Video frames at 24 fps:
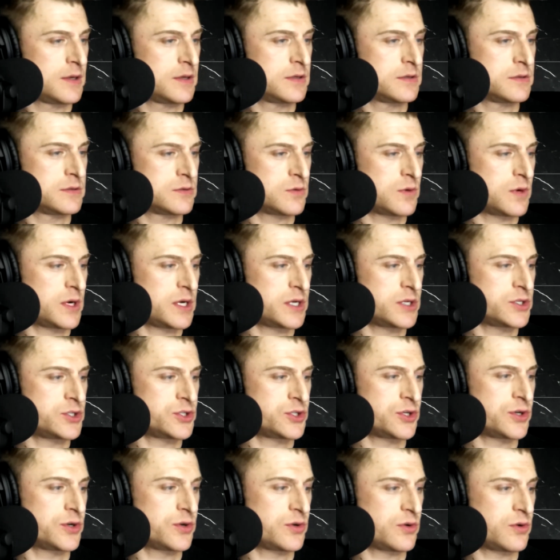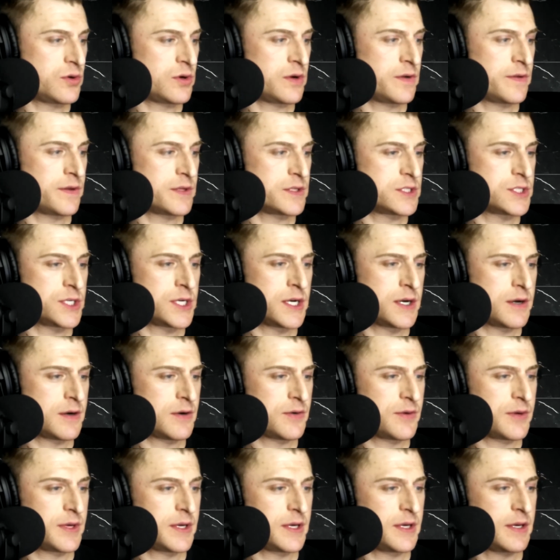That's why Joe on the
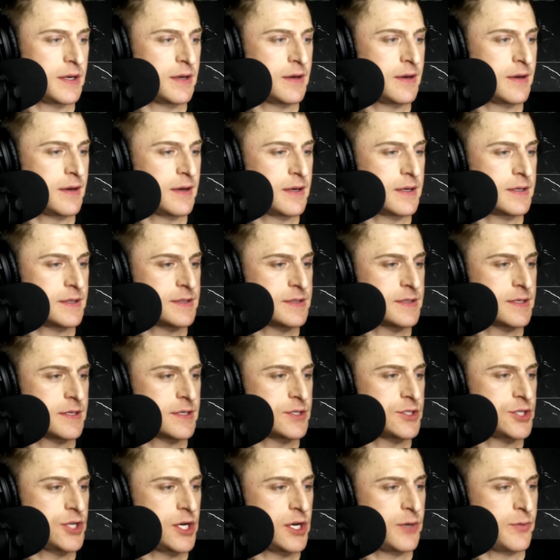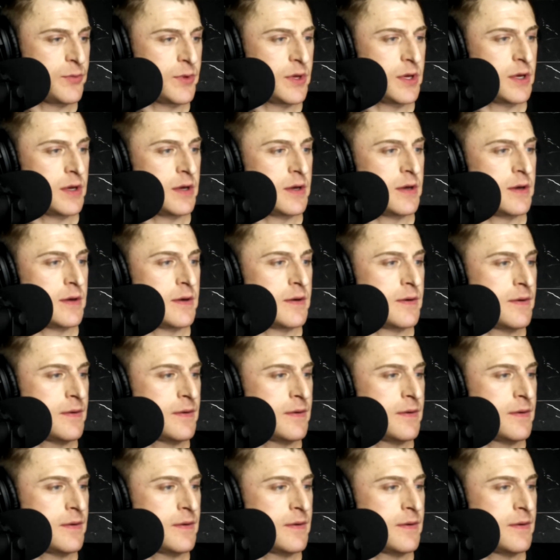JRE has a Jamie.